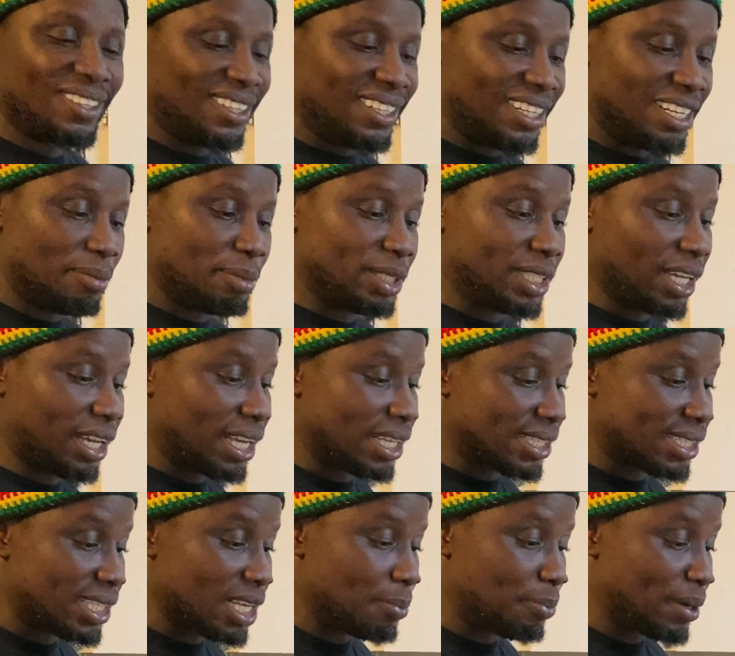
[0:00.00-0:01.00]
Let me take a
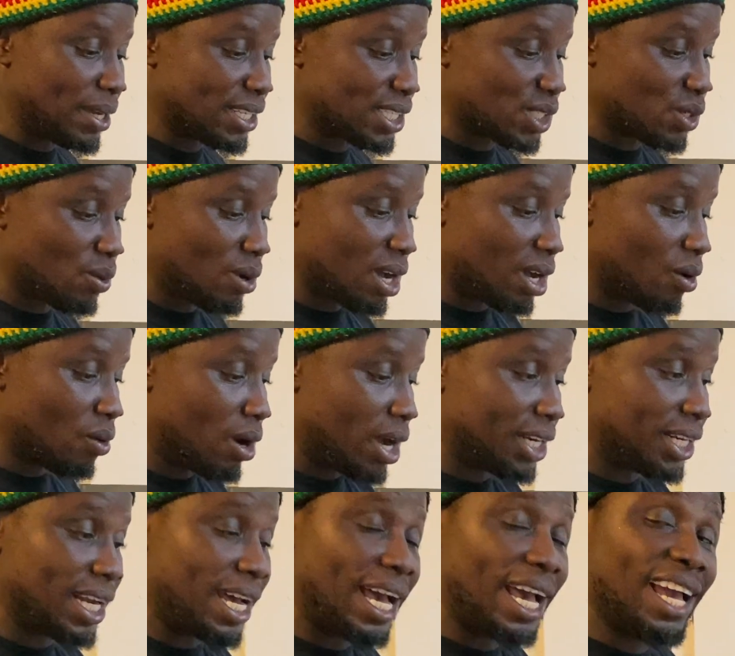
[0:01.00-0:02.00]
sip and see what I go on
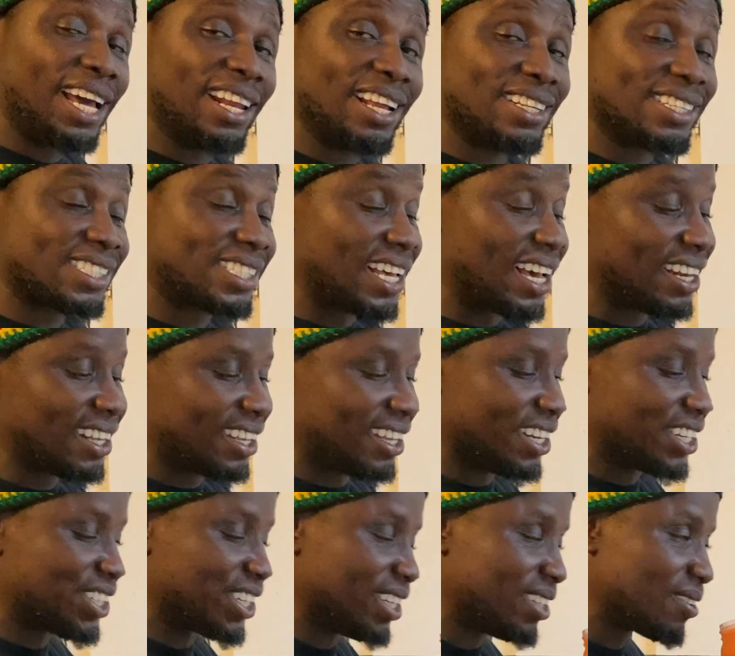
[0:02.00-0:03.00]
in an island style
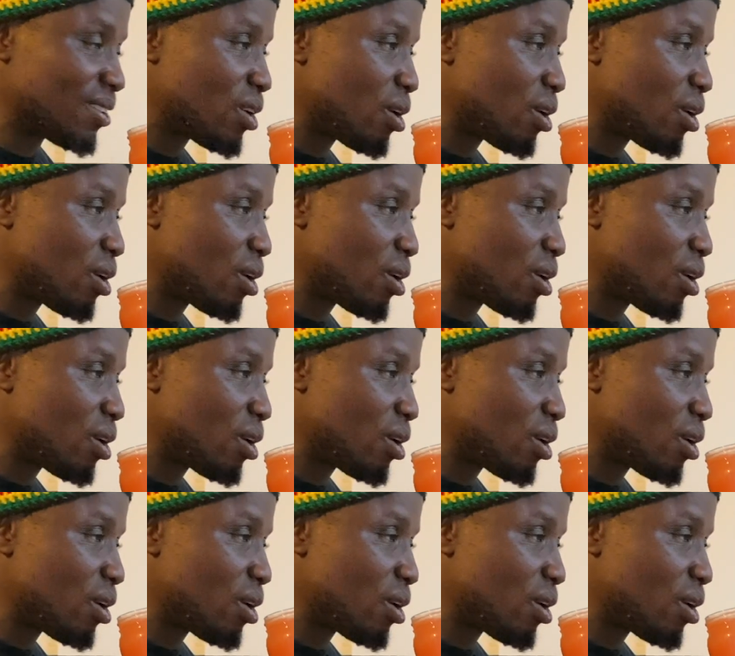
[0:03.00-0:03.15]
kitchen.